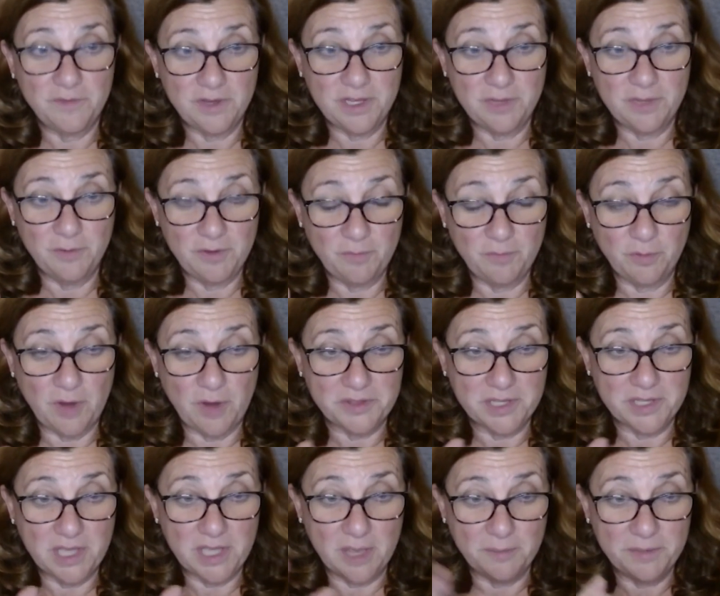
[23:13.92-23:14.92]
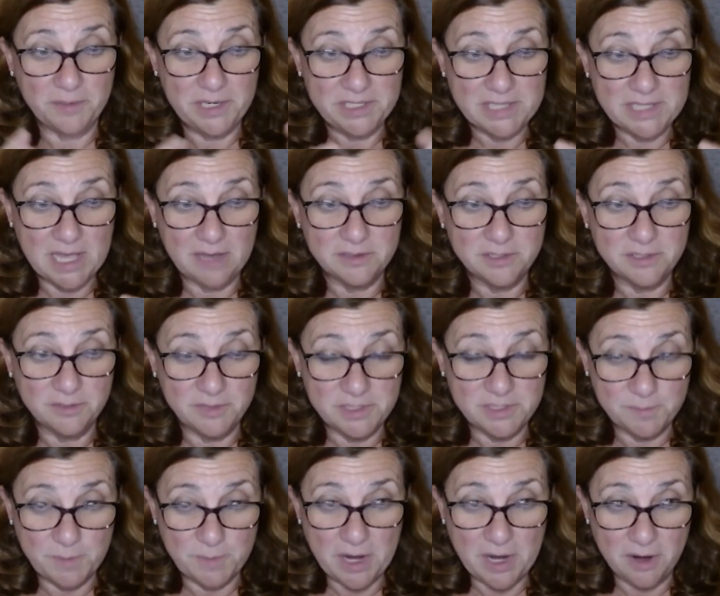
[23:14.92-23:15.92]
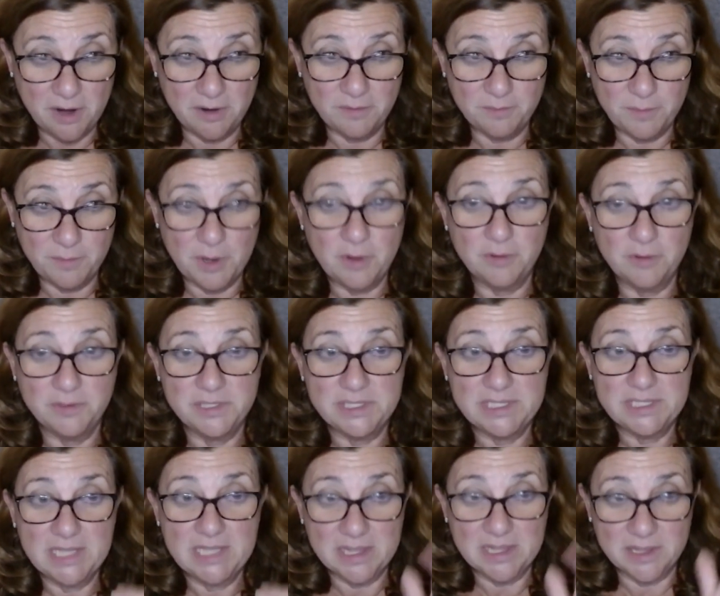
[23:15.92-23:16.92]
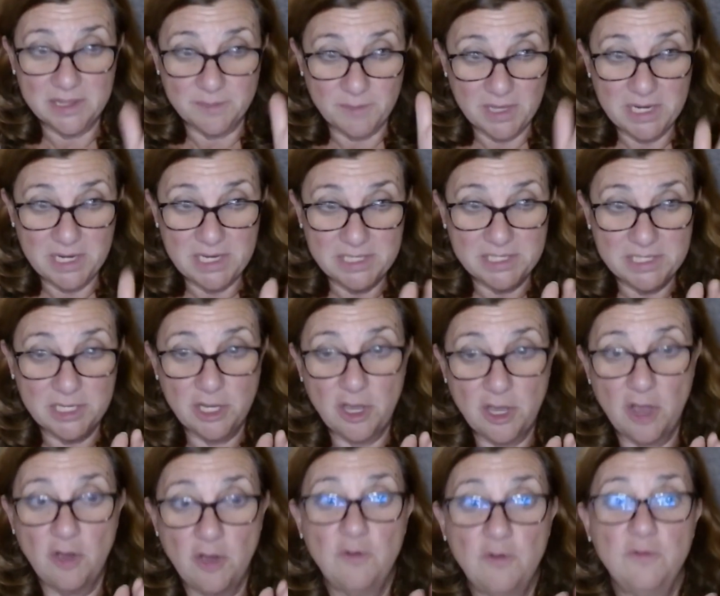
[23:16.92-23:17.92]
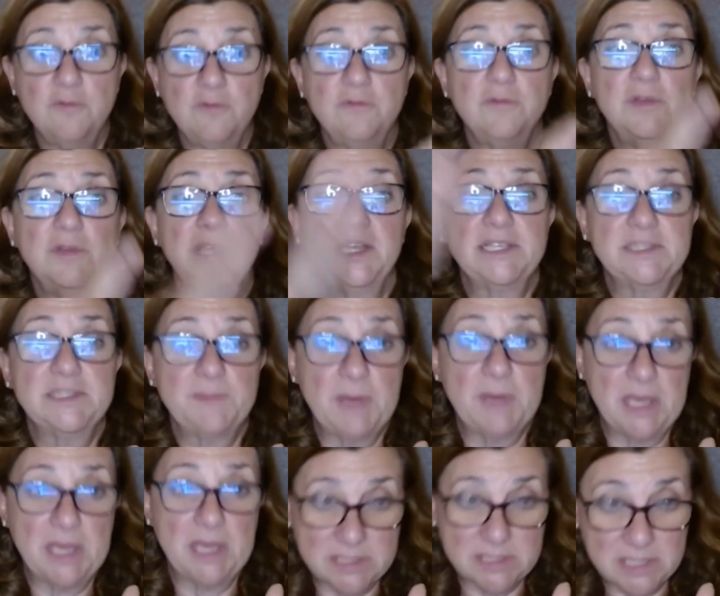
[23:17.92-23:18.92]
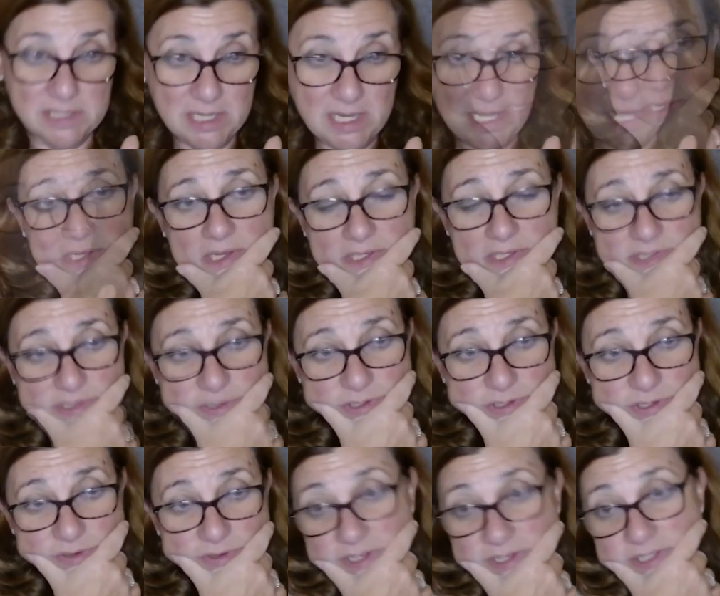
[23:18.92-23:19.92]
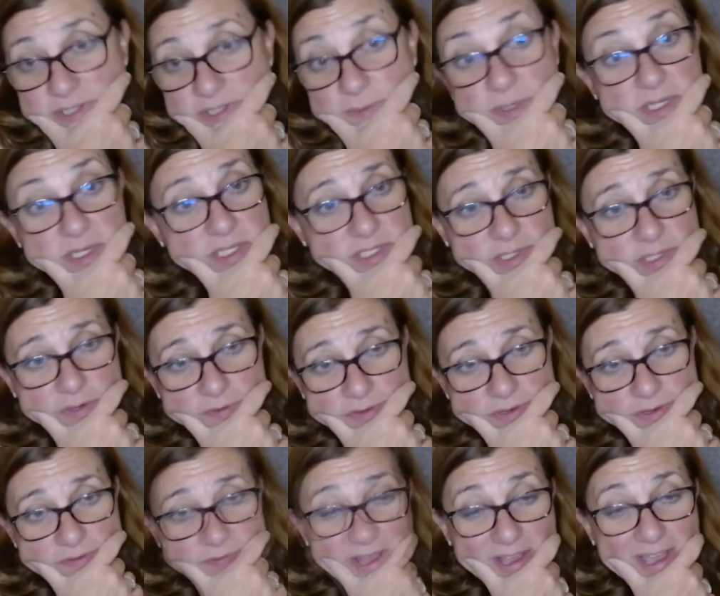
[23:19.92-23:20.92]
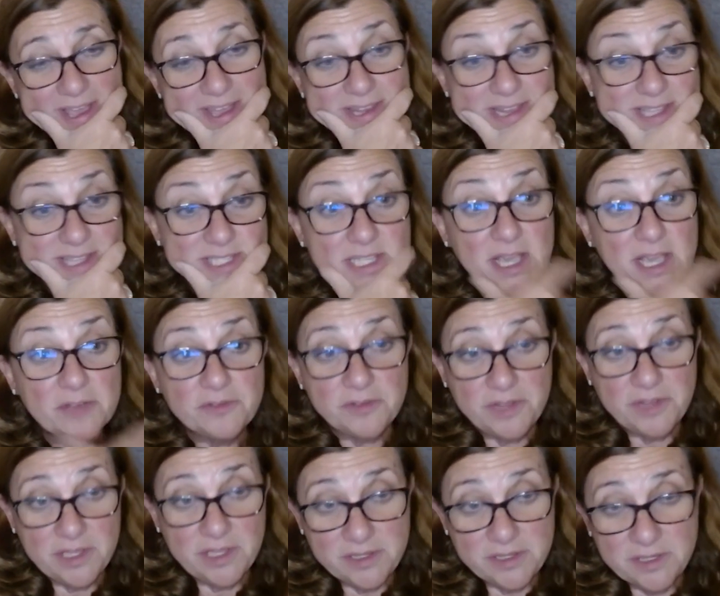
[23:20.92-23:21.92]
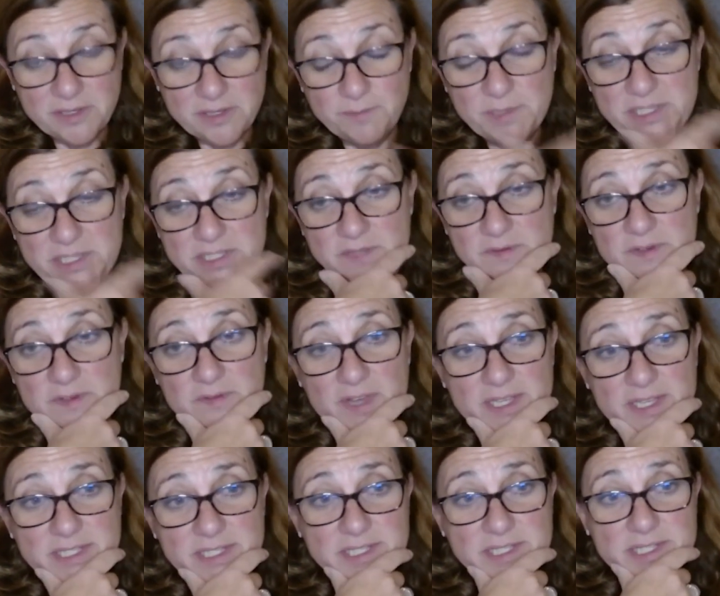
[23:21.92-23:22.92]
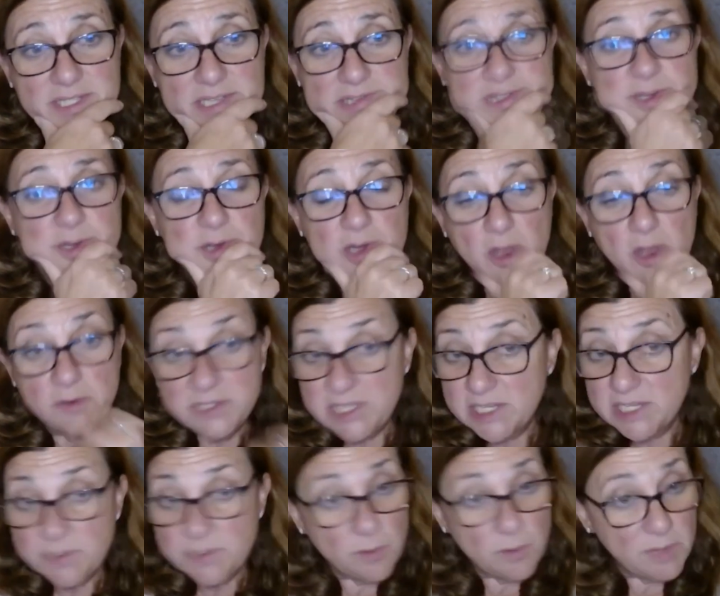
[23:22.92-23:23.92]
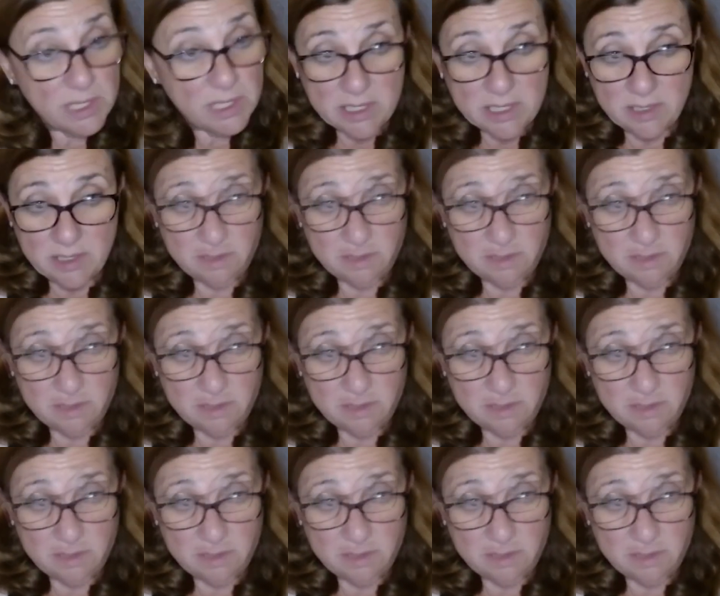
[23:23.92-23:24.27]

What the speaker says: We brought the company down to its bare bones to get the money to go expand, because you need to be conservative. And that's the other thing, the piece of advice is that it always takes more money.